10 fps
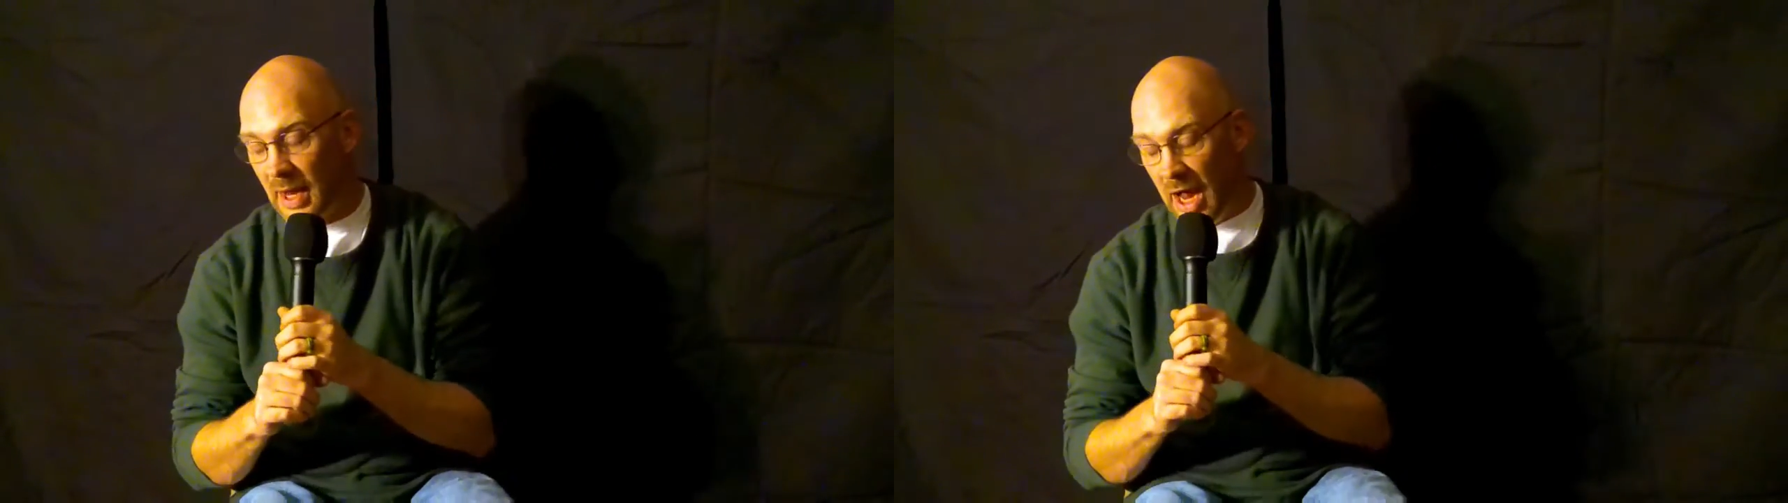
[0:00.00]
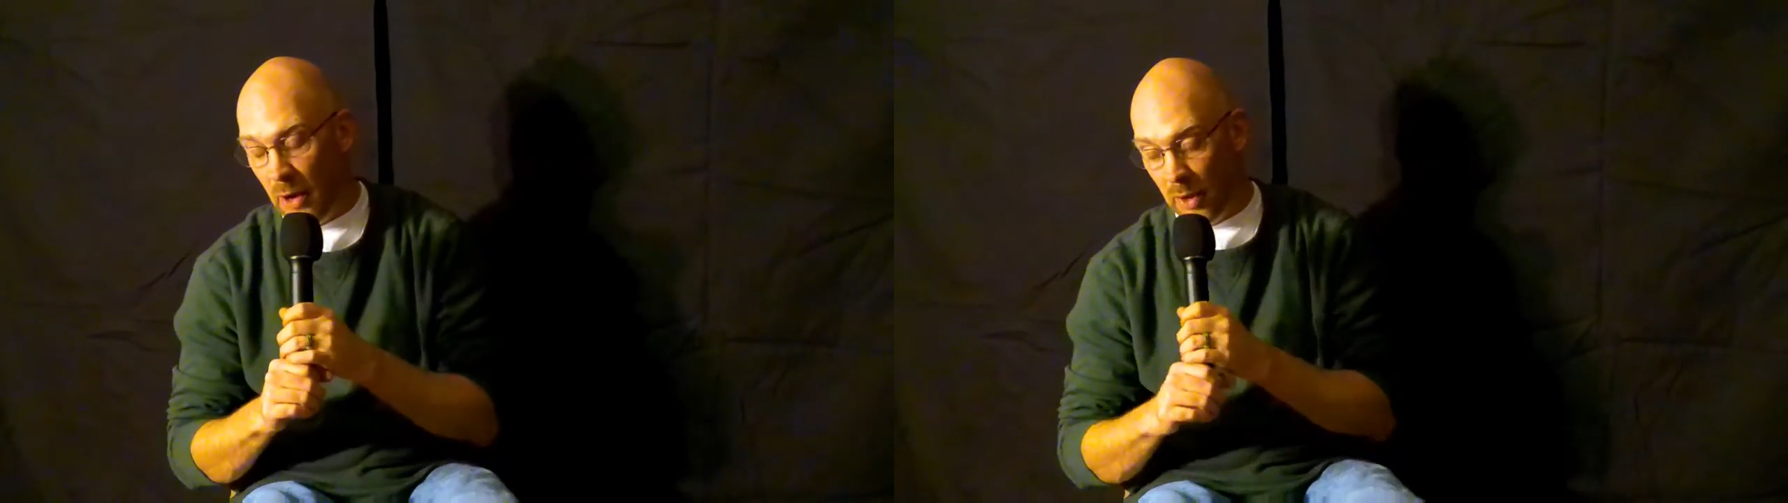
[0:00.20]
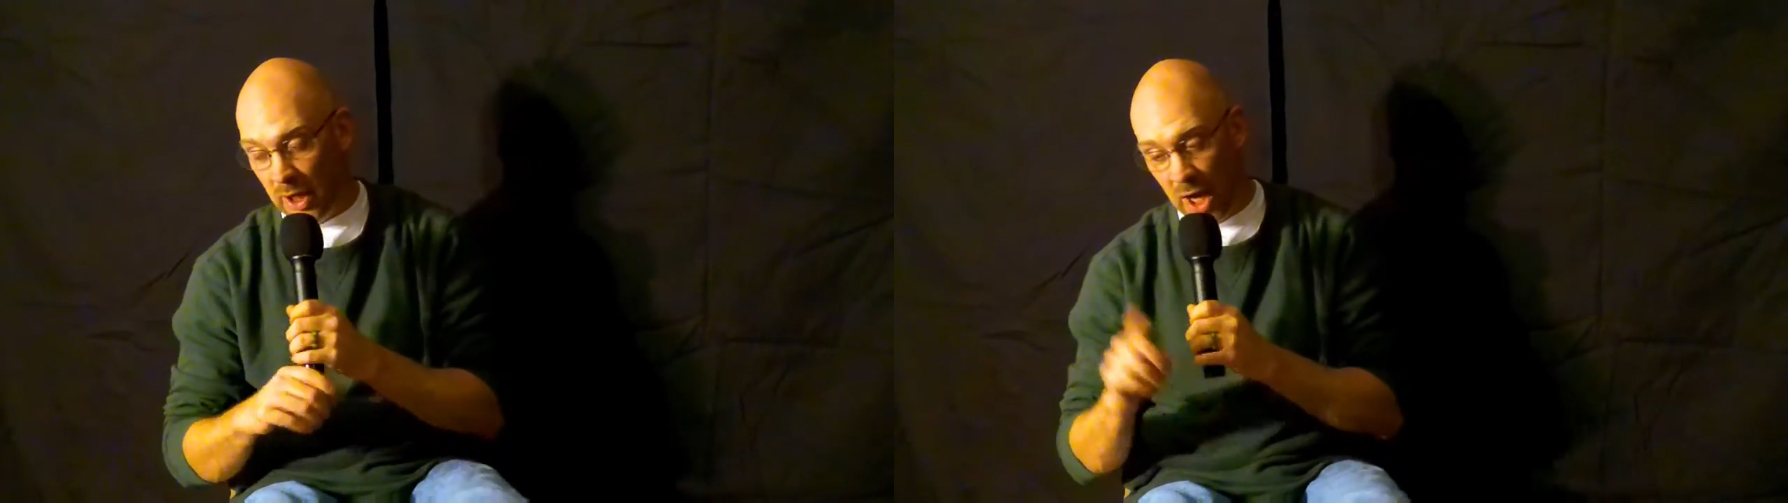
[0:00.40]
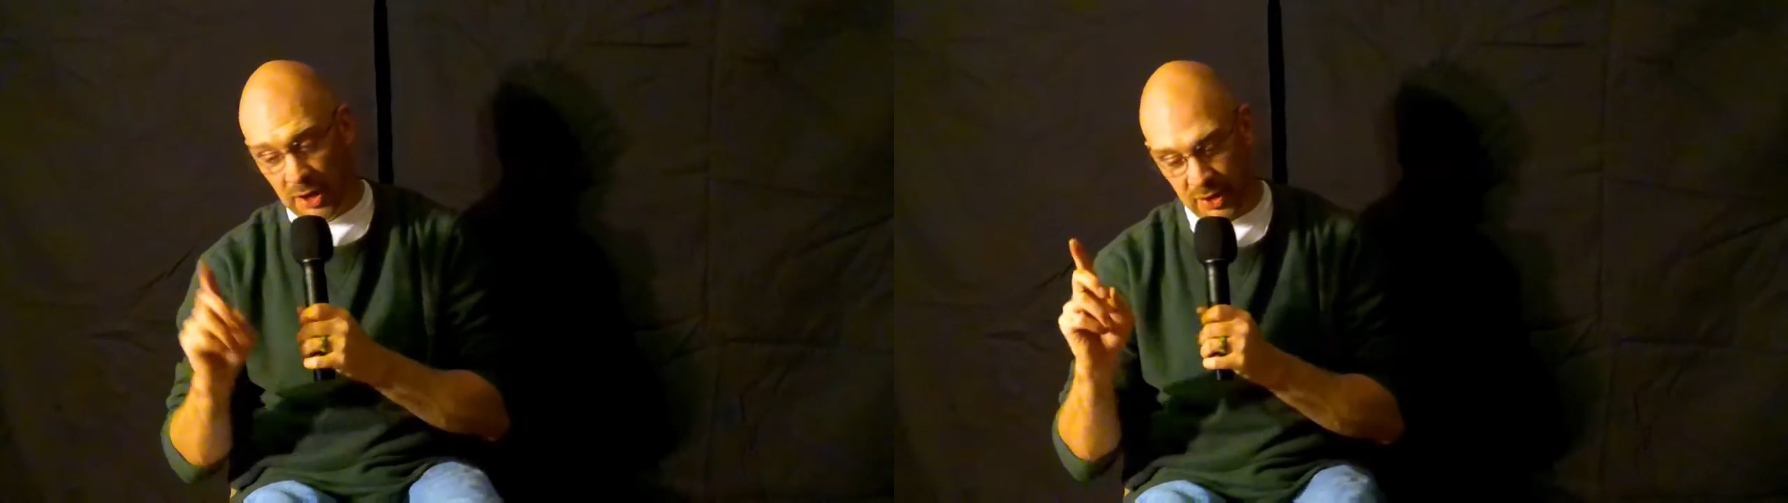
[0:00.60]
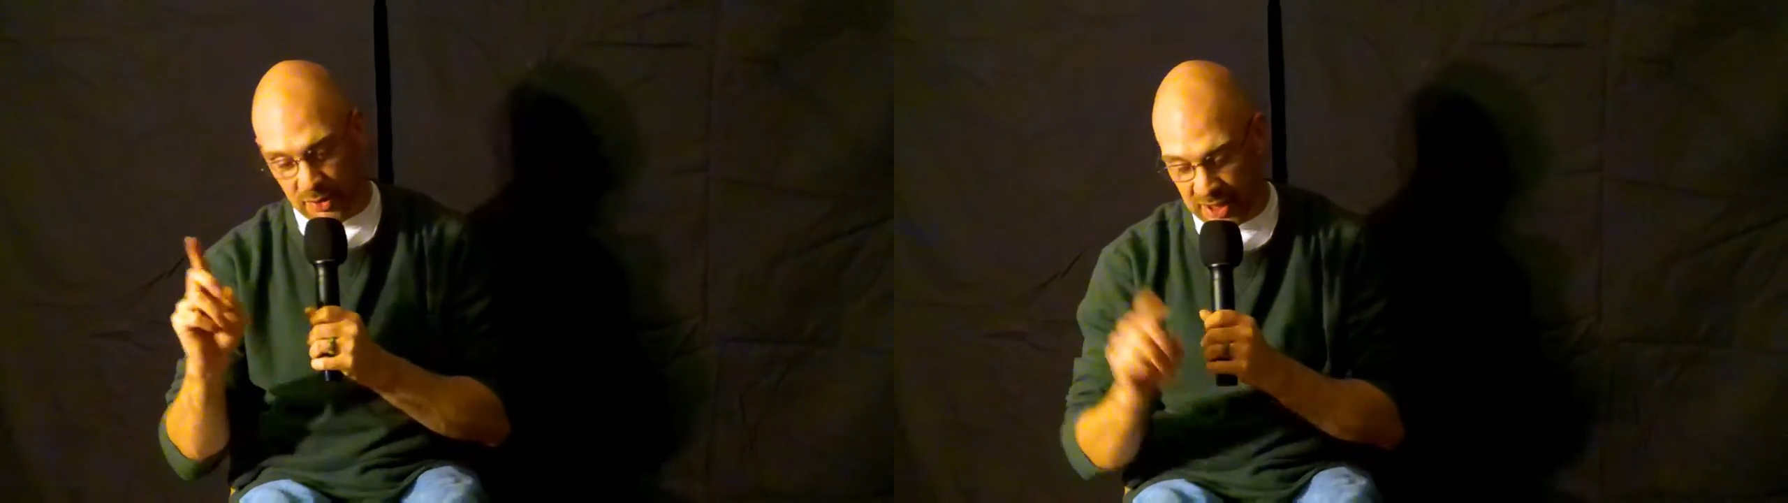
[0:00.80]
I will
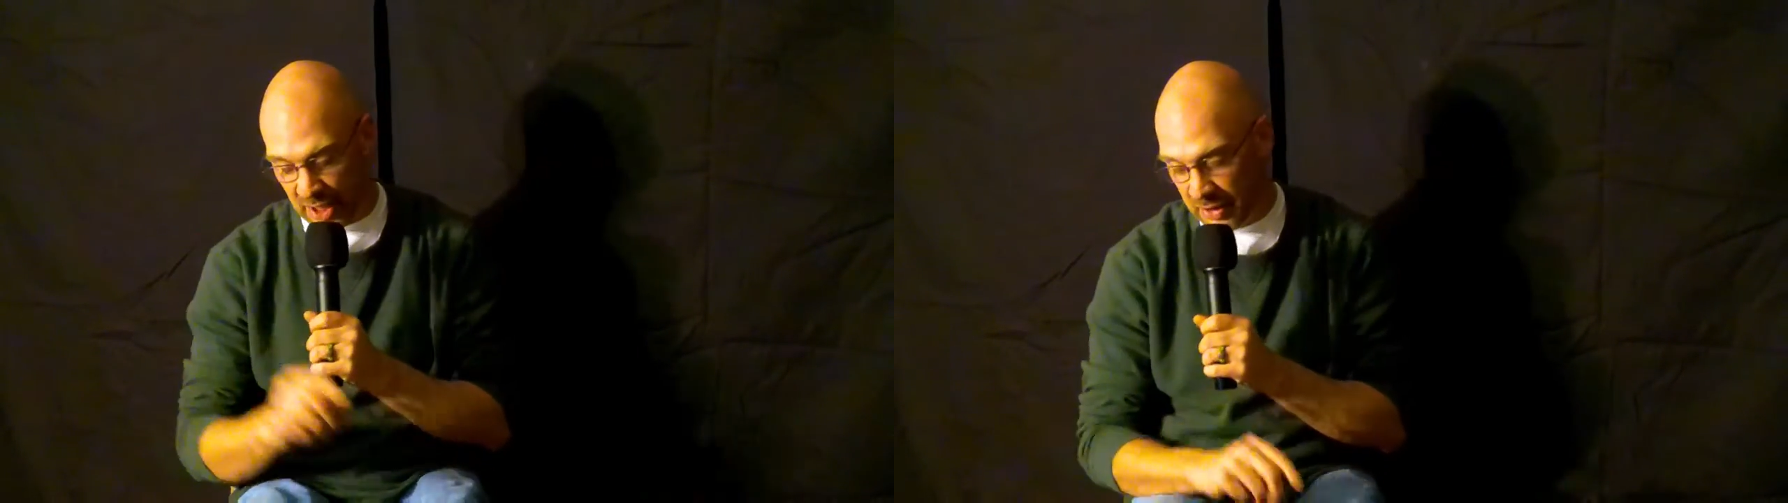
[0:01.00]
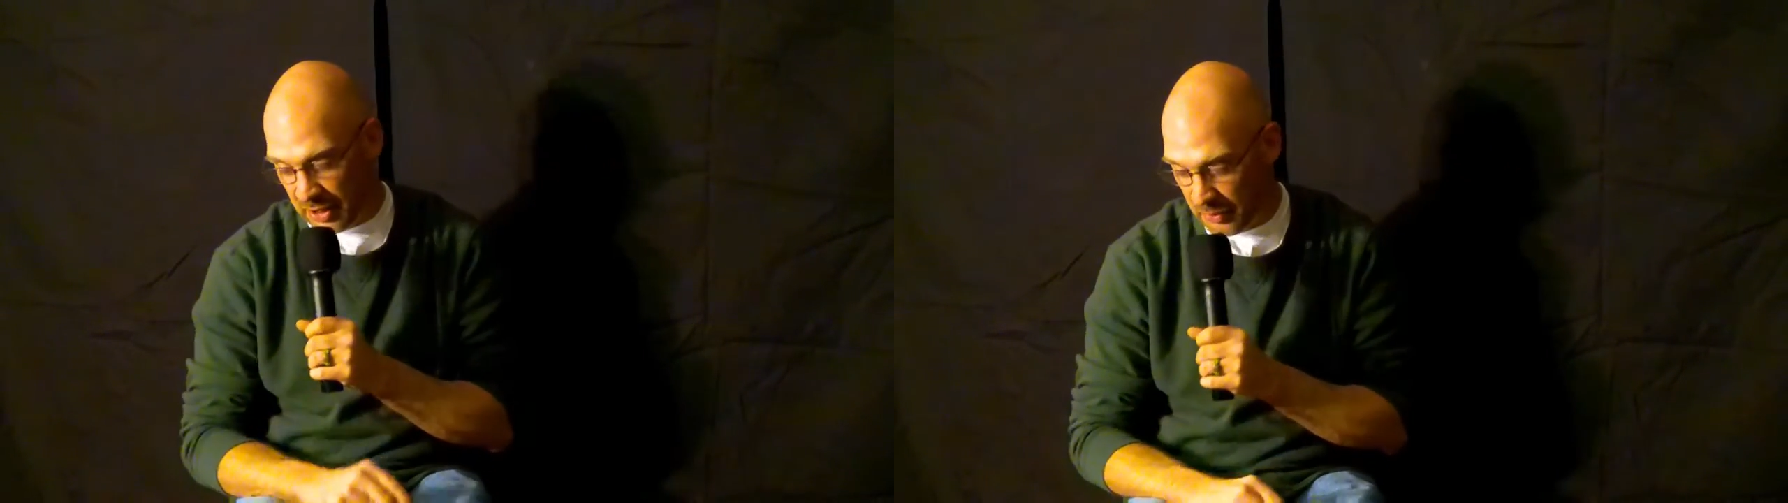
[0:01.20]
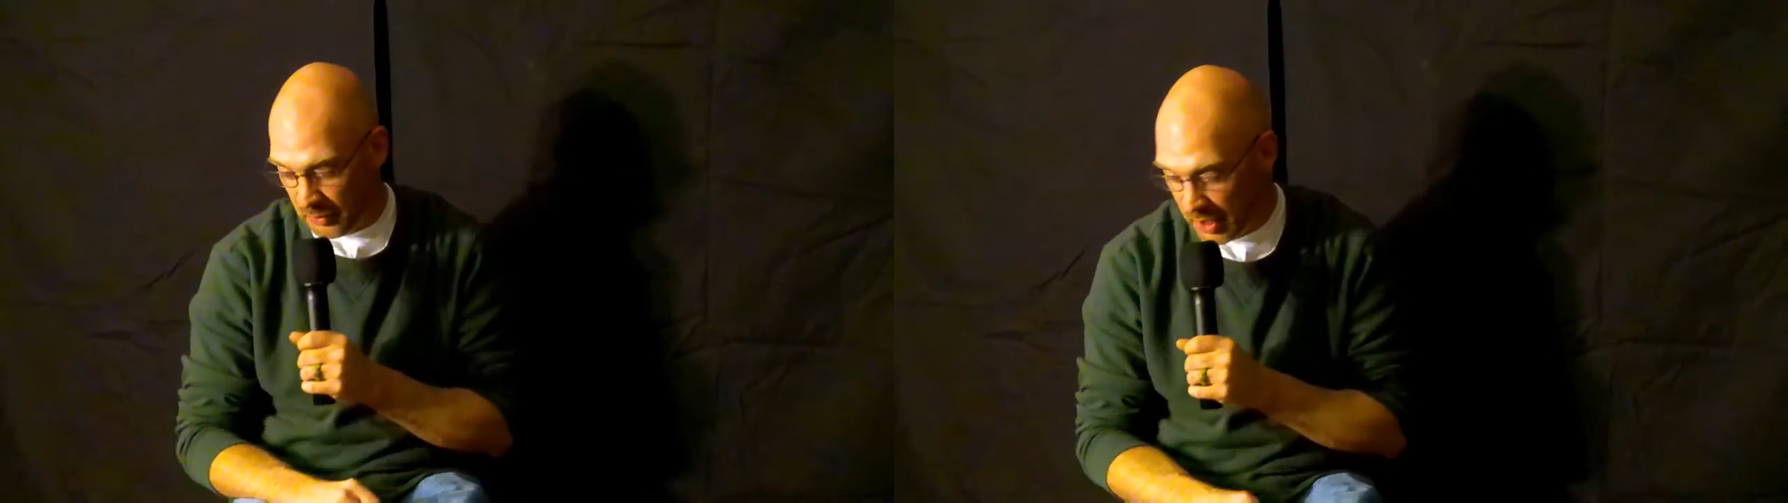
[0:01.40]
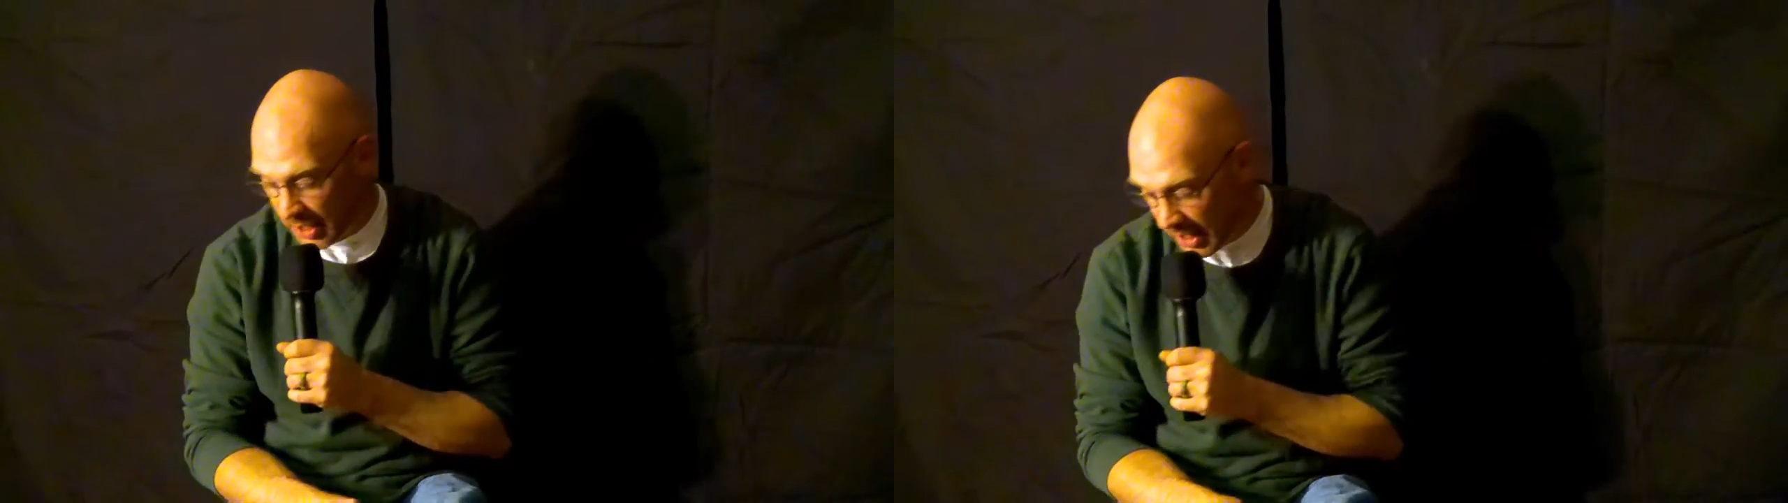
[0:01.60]
also tell you